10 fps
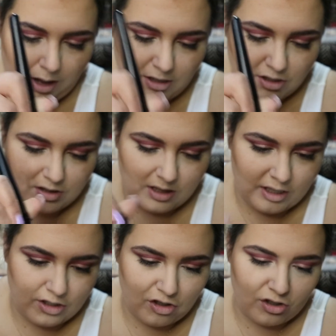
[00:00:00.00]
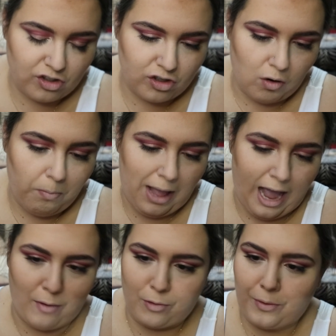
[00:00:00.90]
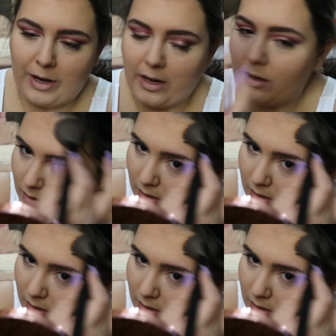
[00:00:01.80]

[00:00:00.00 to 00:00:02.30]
I just think it's just so powdery.